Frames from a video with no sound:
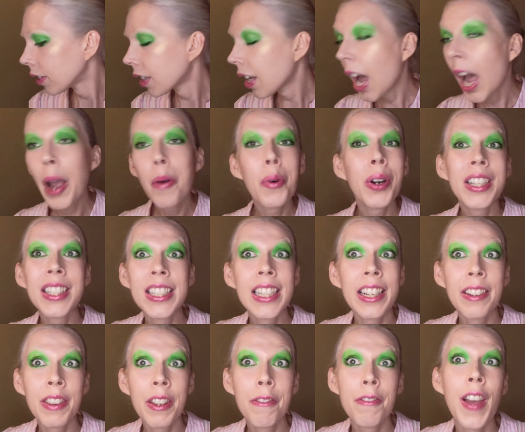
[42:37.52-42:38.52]
I want to
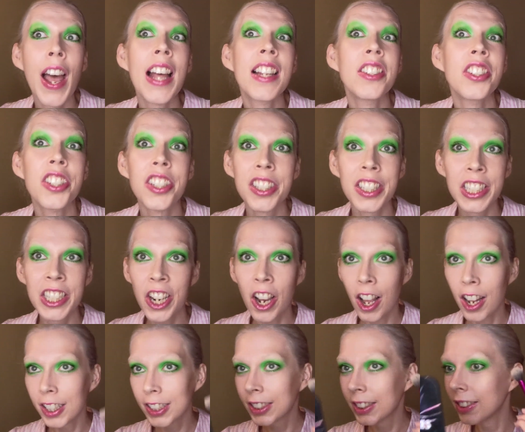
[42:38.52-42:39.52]
get the fantasy,
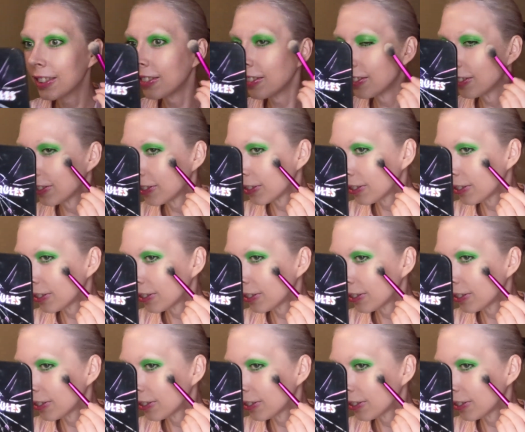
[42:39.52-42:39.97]
darling.